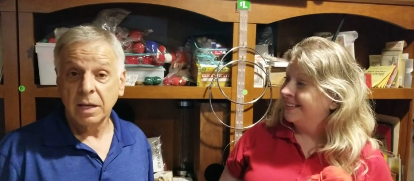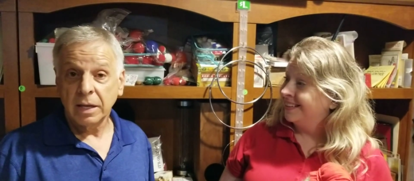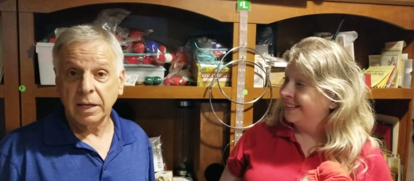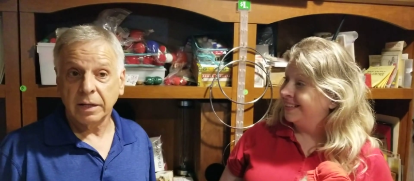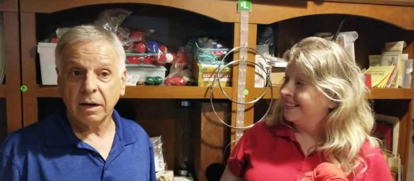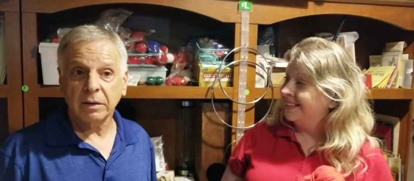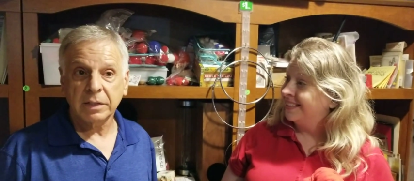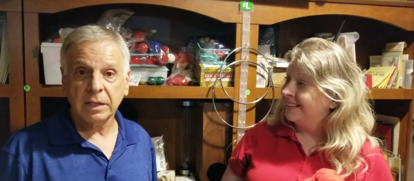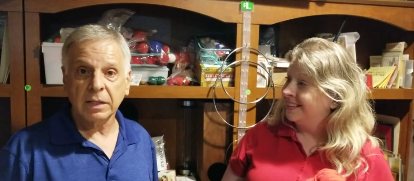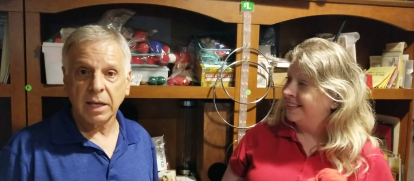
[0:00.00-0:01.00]
Speaker 1: and
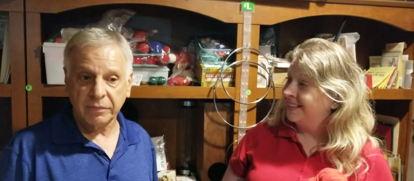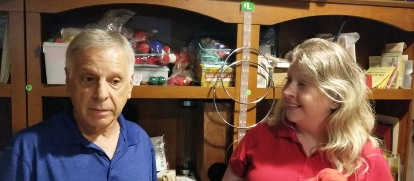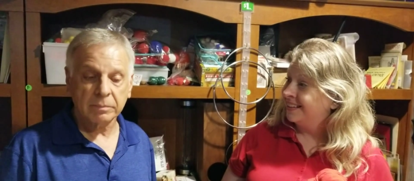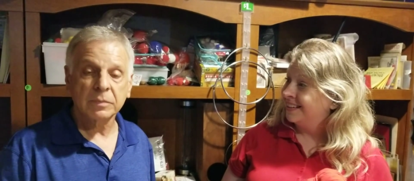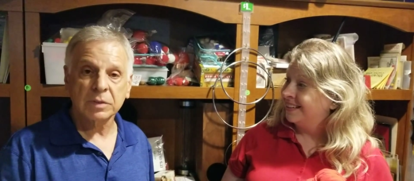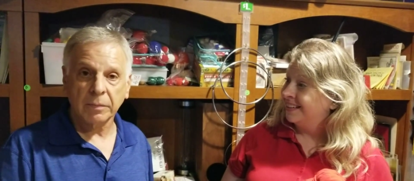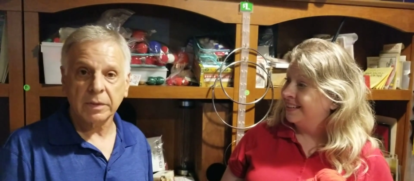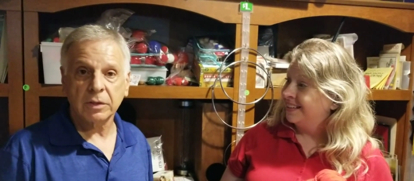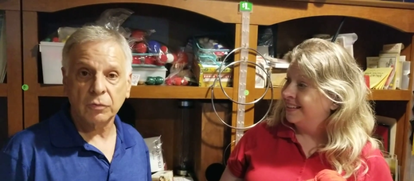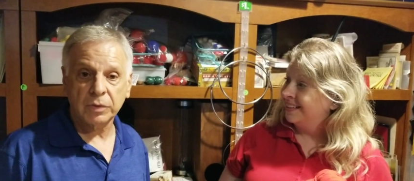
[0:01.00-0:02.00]
Hardeen gave him some of
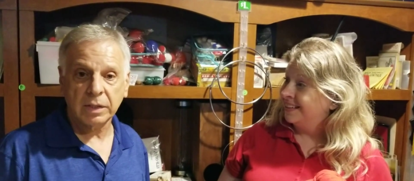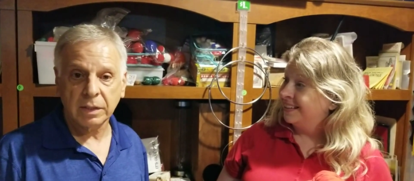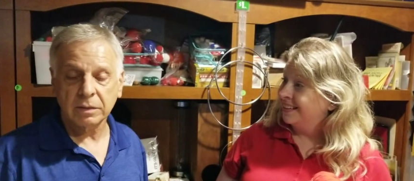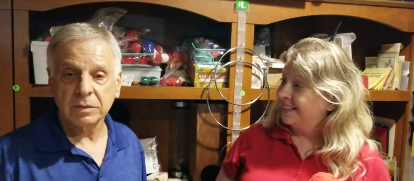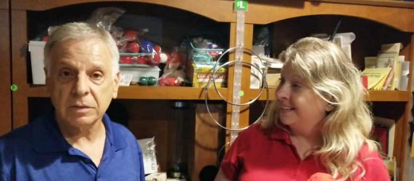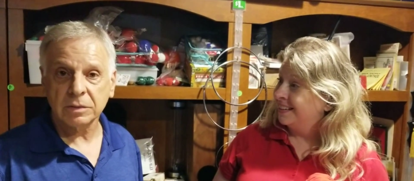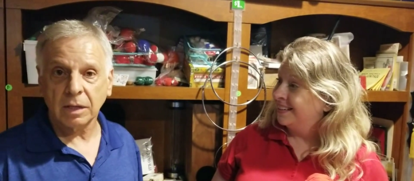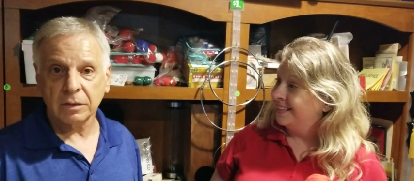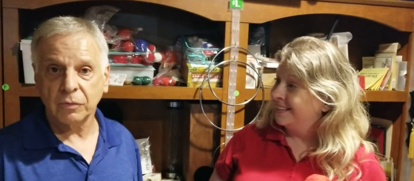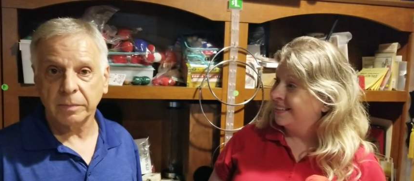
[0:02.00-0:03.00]
the Houdini
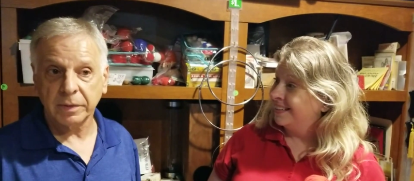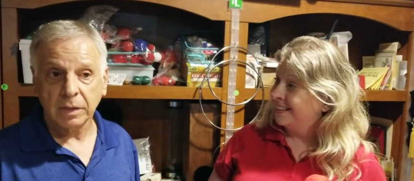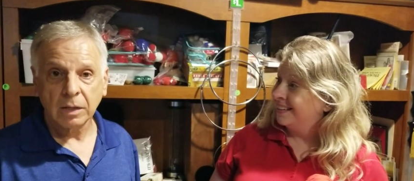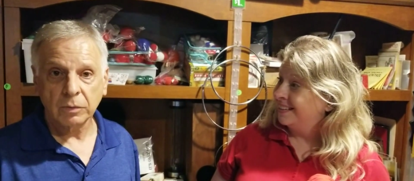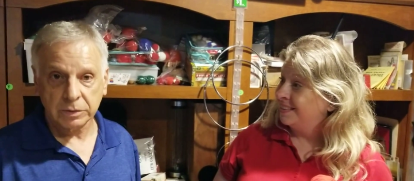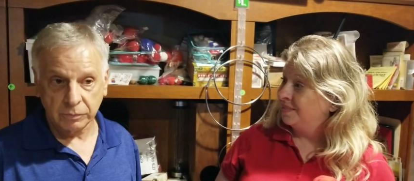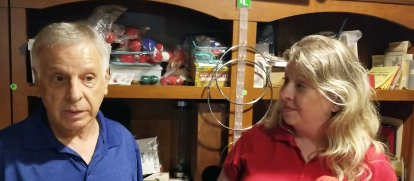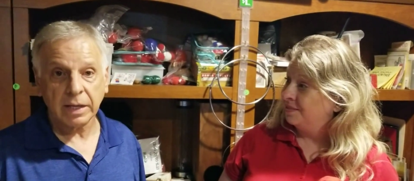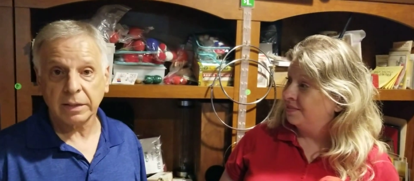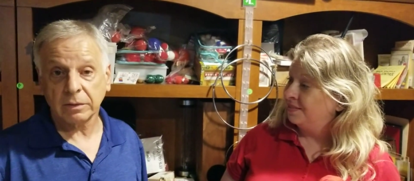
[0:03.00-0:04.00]
uh, equipment, which
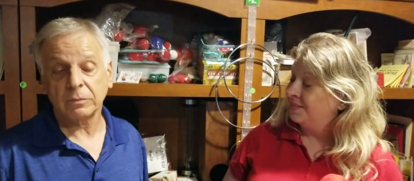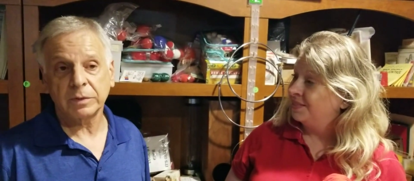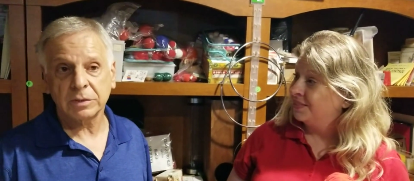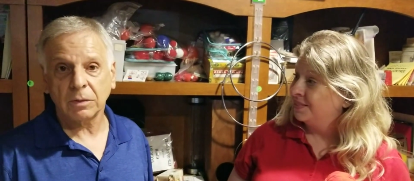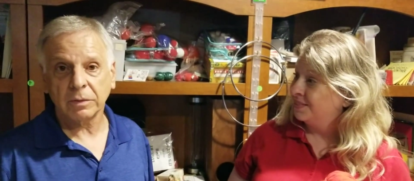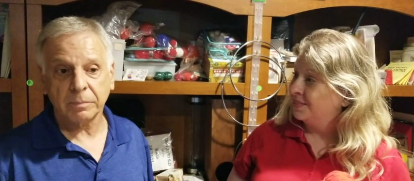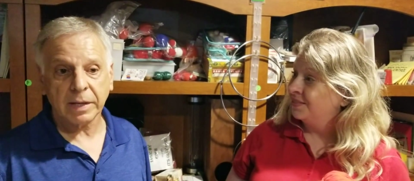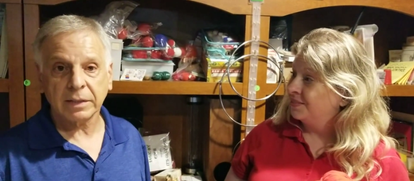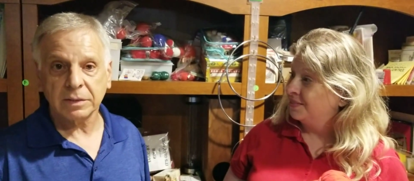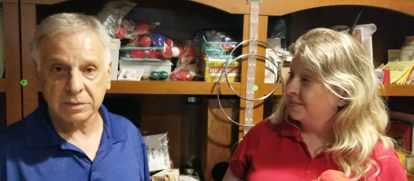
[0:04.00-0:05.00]
we handled. We sold it
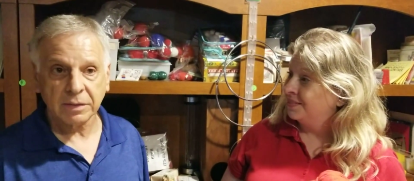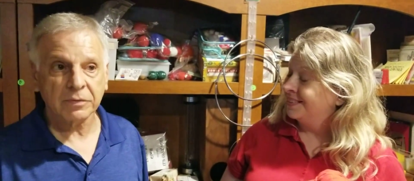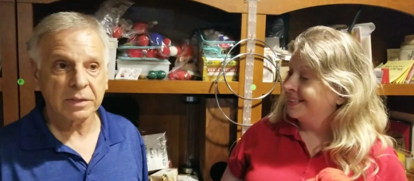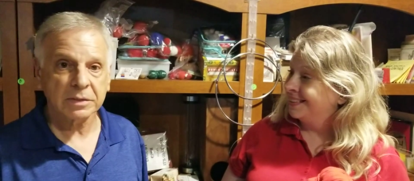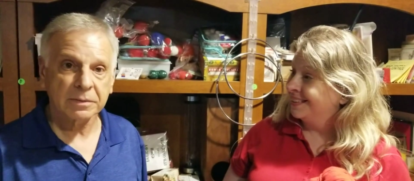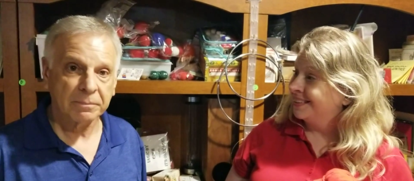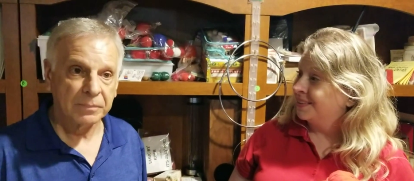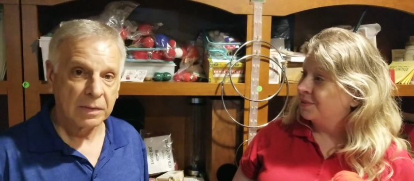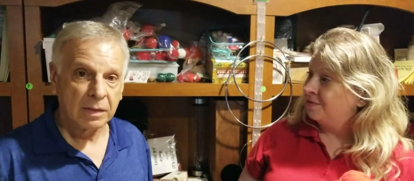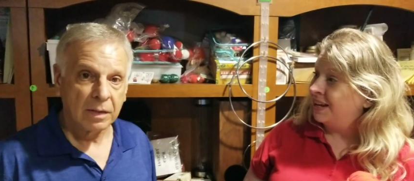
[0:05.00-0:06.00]
back in the 70s.
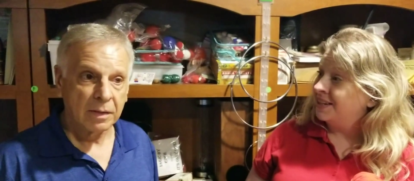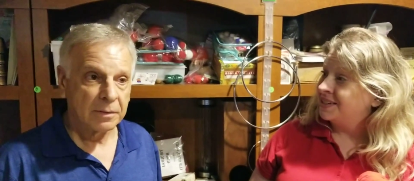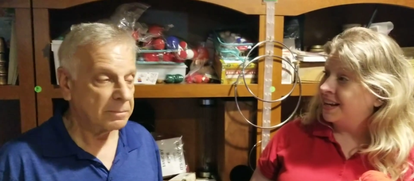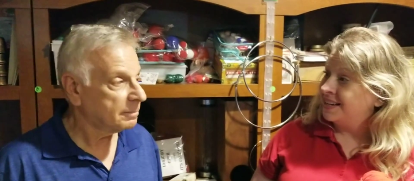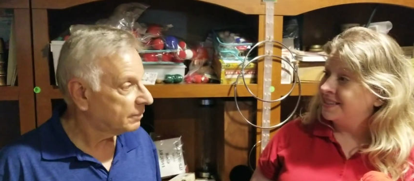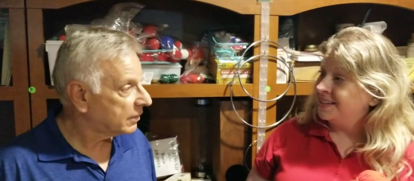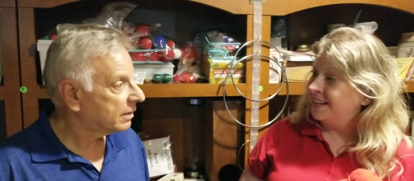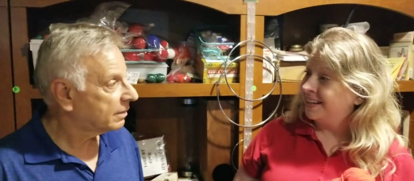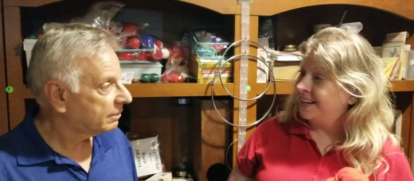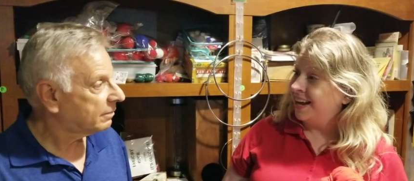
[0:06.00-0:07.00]

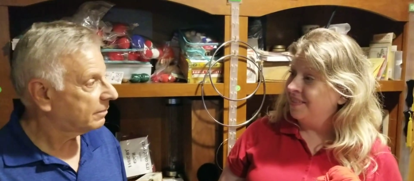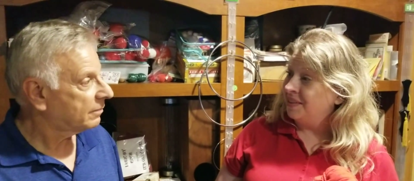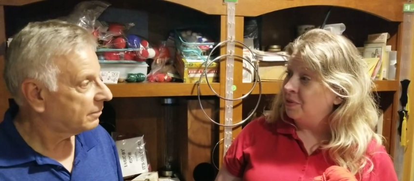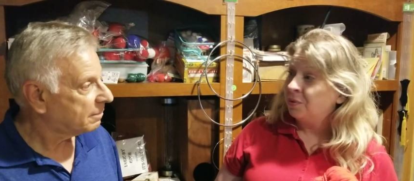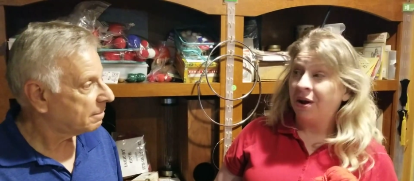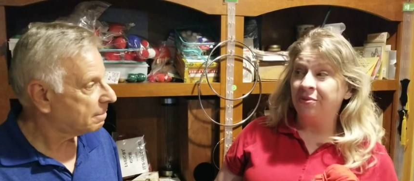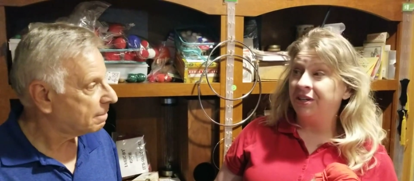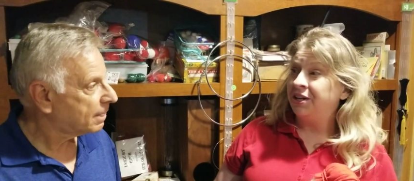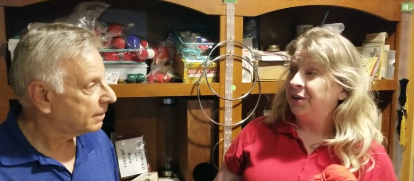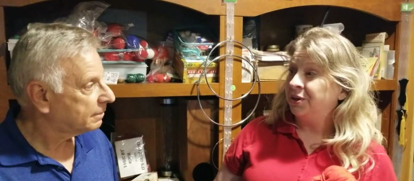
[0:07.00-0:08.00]
Speaker 2: Fantastic. And then throughout the
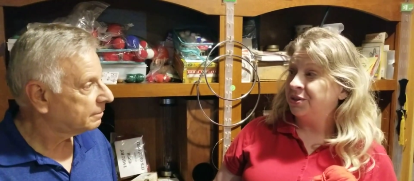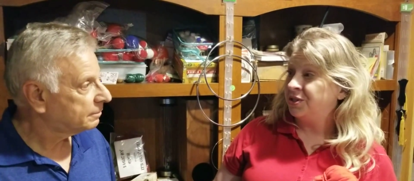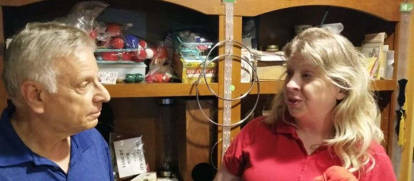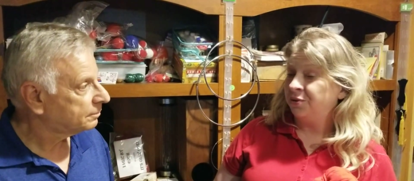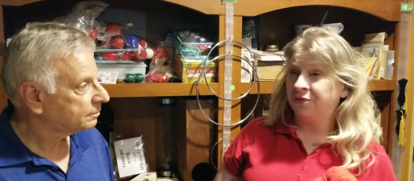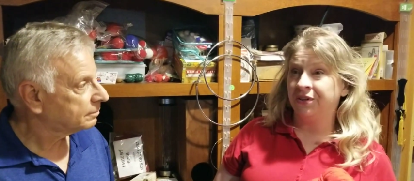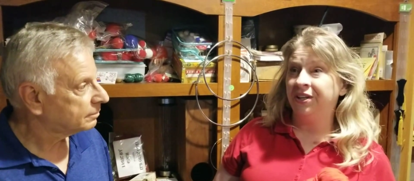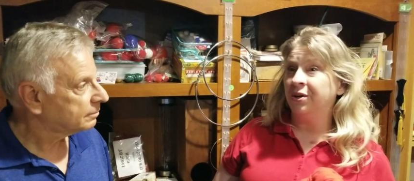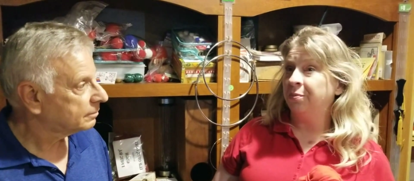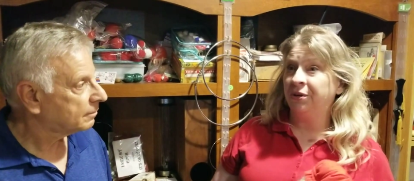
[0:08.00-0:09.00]
years, you've,
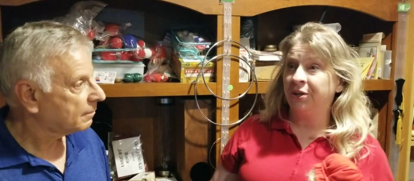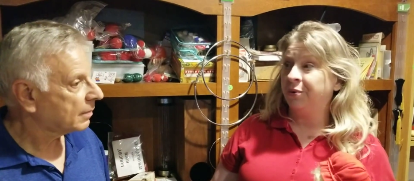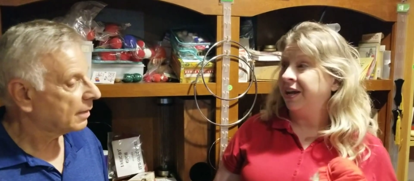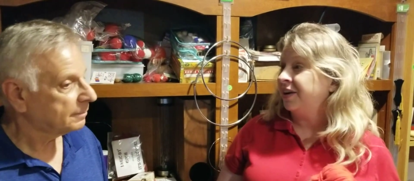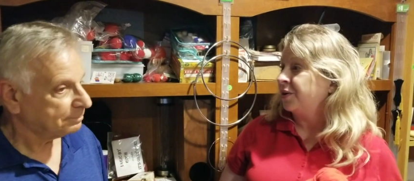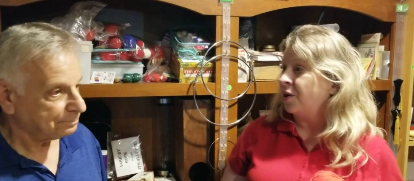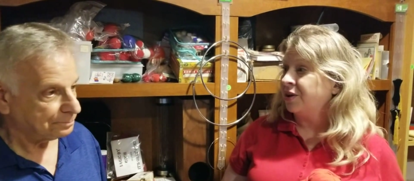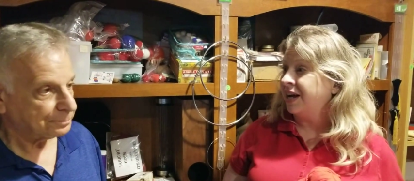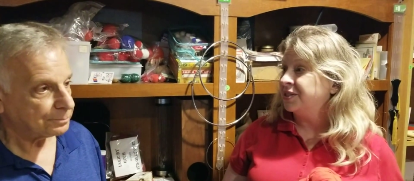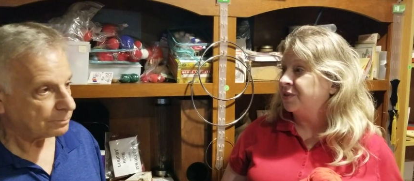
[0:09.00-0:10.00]
you know, curated all
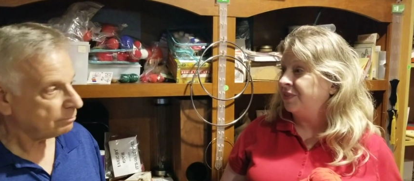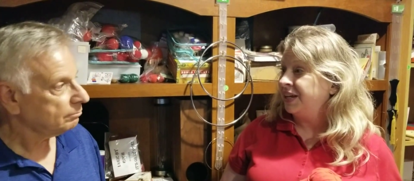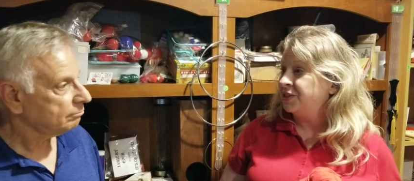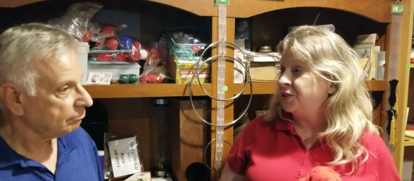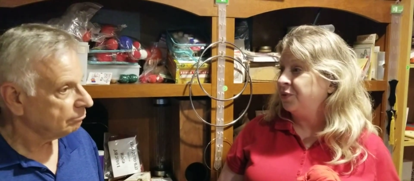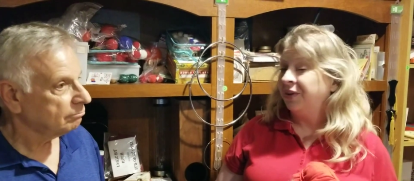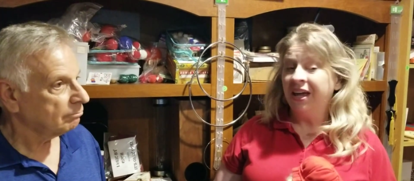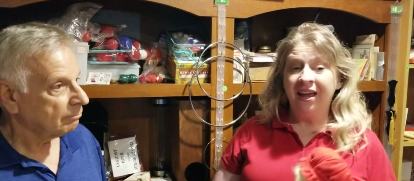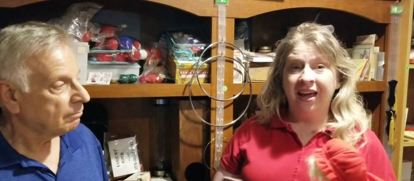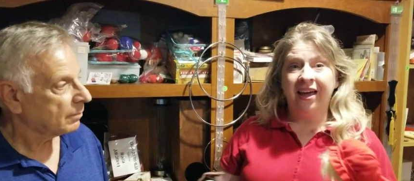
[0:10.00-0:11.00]
kinds of things. You've
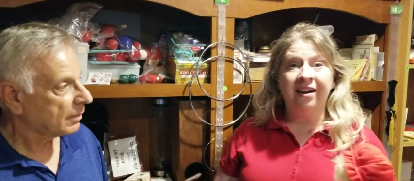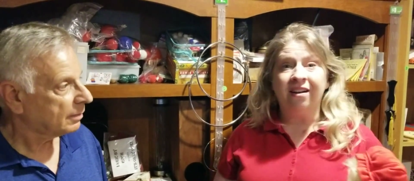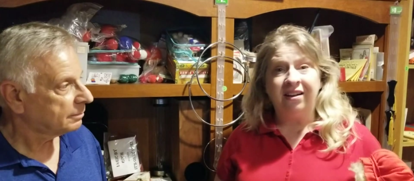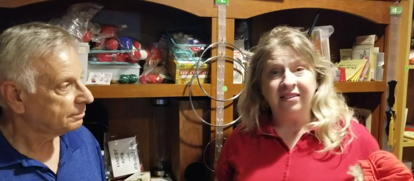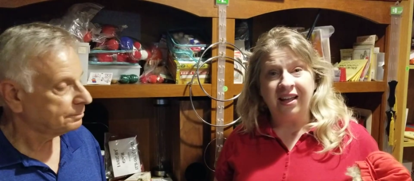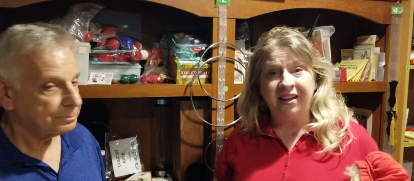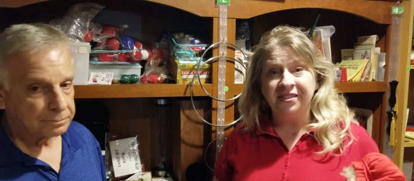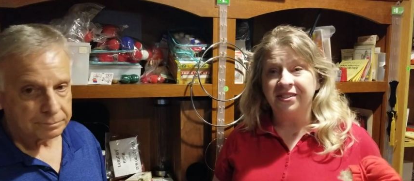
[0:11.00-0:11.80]
had an online